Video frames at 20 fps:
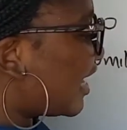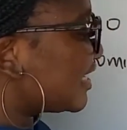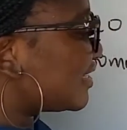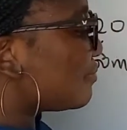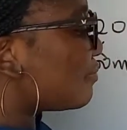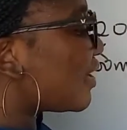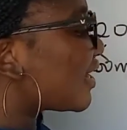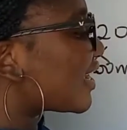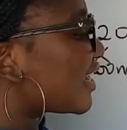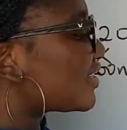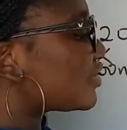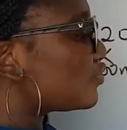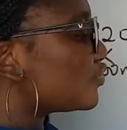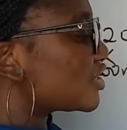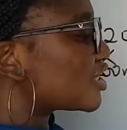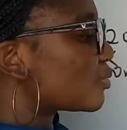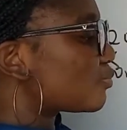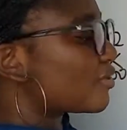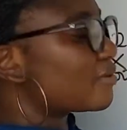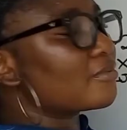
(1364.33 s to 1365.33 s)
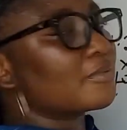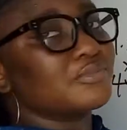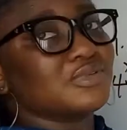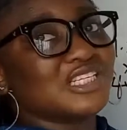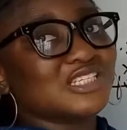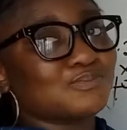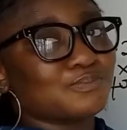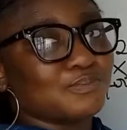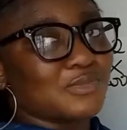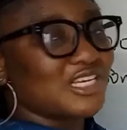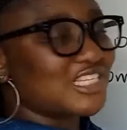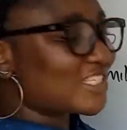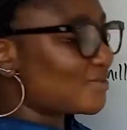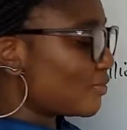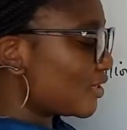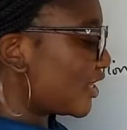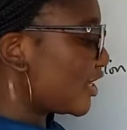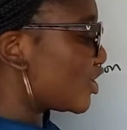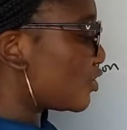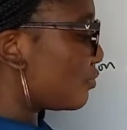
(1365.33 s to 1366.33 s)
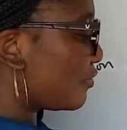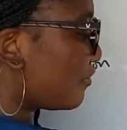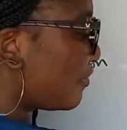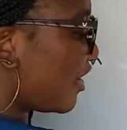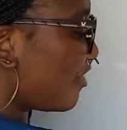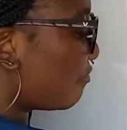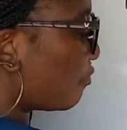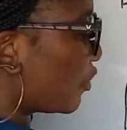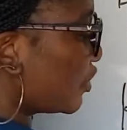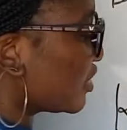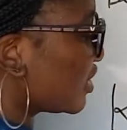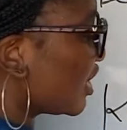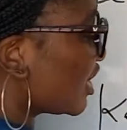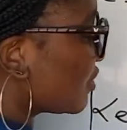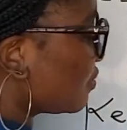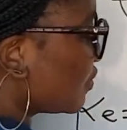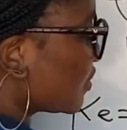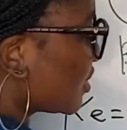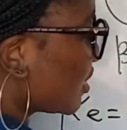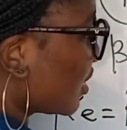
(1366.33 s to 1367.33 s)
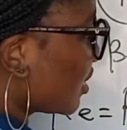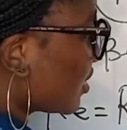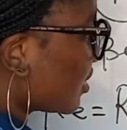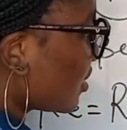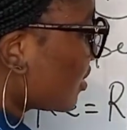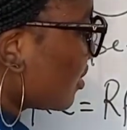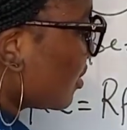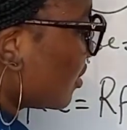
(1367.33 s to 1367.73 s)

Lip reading: and the market risk premium is estimated to be 5.8%.